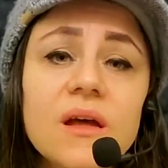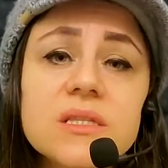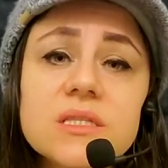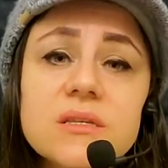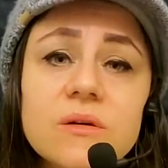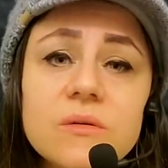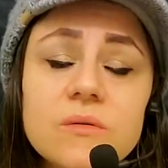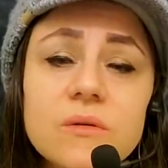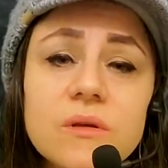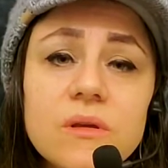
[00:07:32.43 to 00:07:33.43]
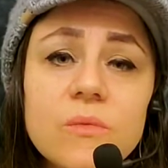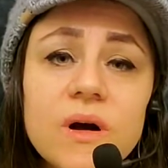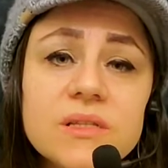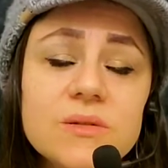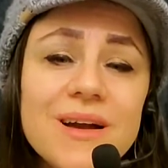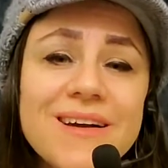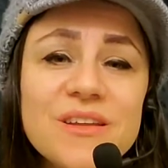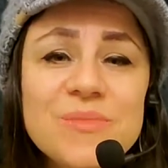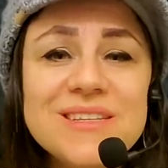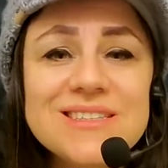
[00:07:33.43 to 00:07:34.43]
And so you want to kind
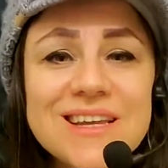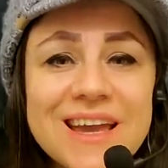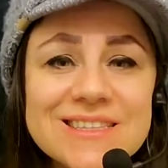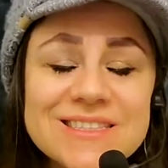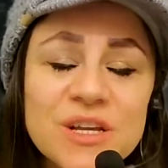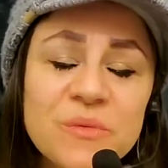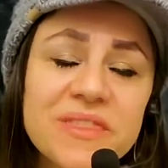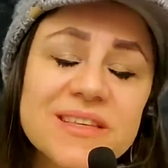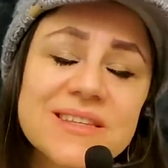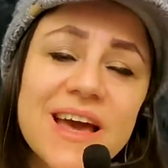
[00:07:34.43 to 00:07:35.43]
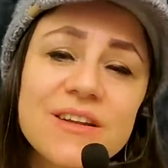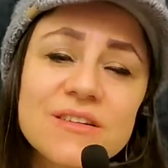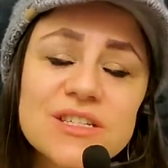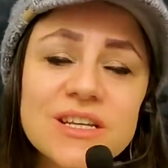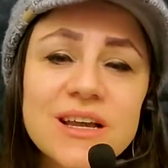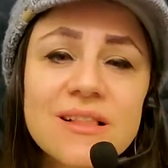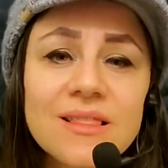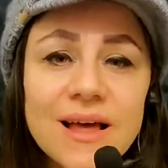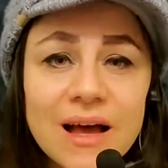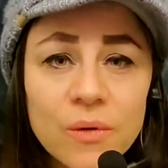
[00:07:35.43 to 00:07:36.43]
of be dancing with this energy,
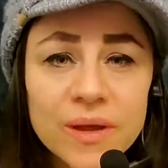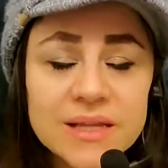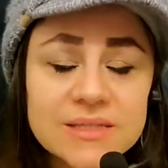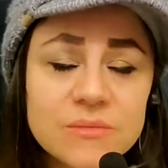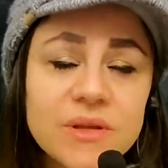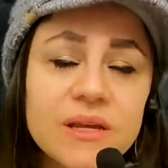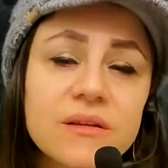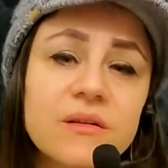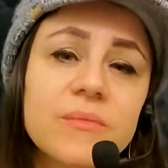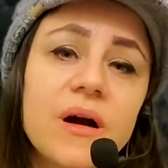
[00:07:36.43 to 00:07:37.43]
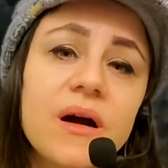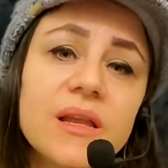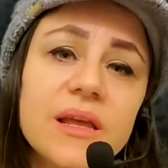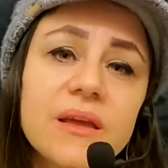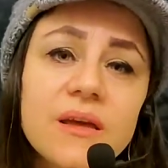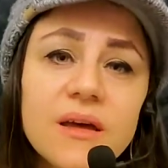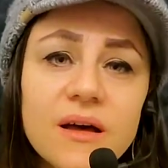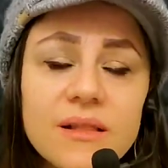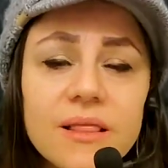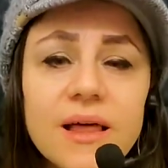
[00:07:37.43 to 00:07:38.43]
allowing it to be in your body,
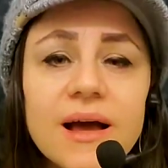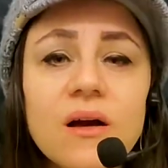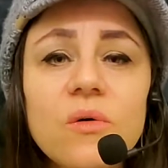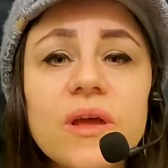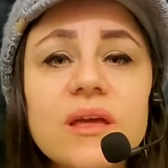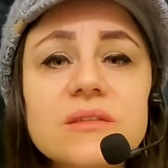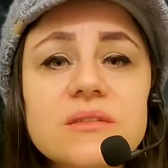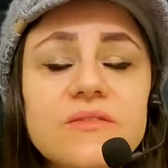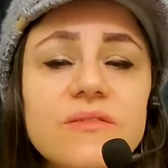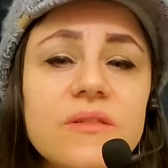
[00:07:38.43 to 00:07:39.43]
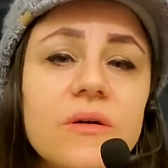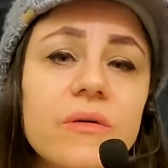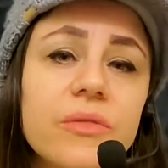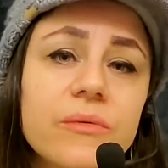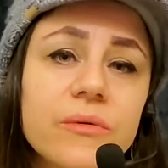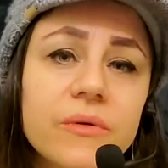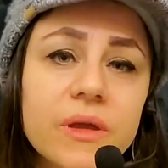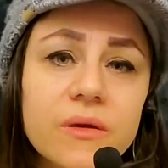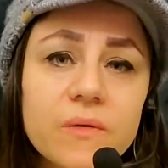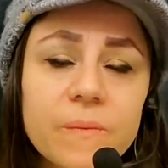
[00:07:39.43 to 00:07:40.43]
allowing it to flow through
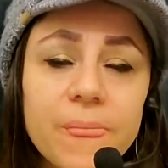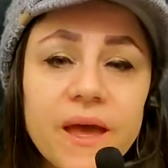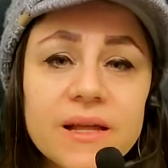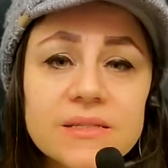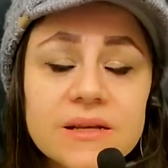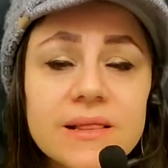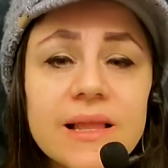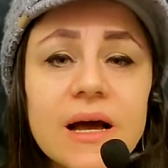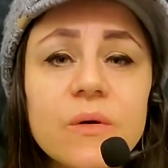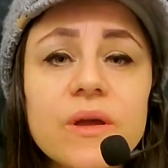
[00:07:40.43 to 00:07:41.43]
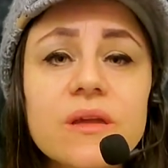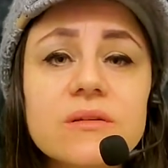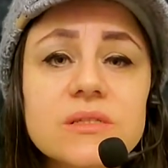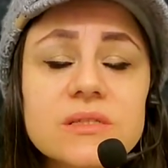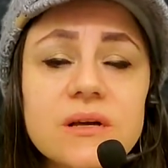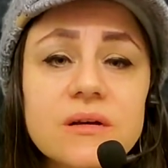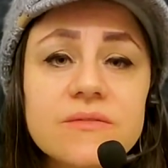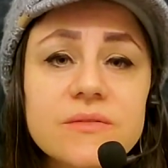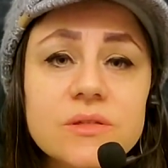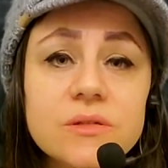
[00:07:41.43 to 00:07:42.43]
you, and allowing
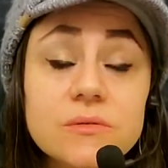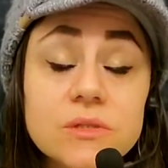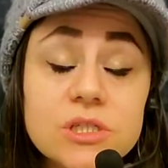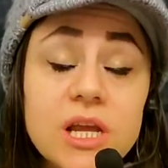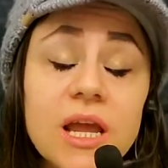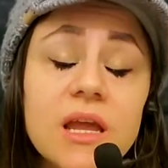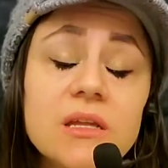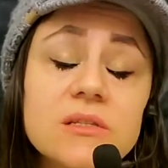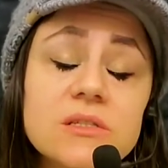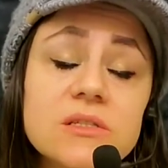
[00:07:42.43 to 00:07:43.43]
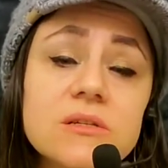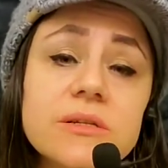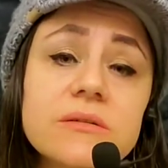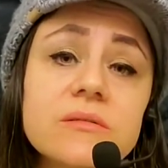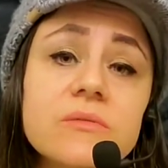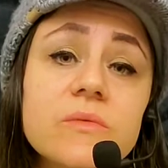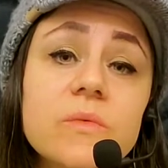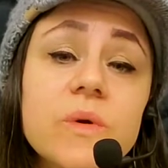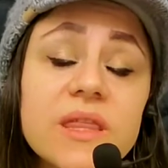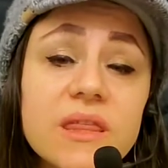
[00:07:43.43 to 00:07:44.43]
yourself to change
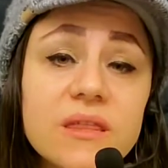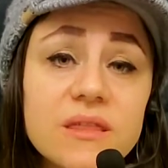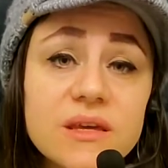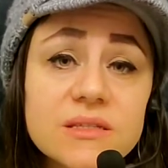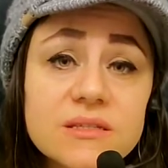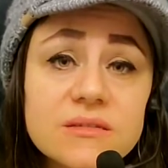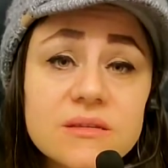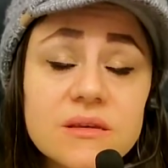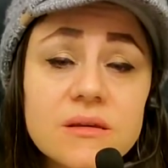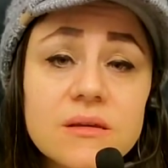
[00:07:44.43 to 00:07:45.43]
with this.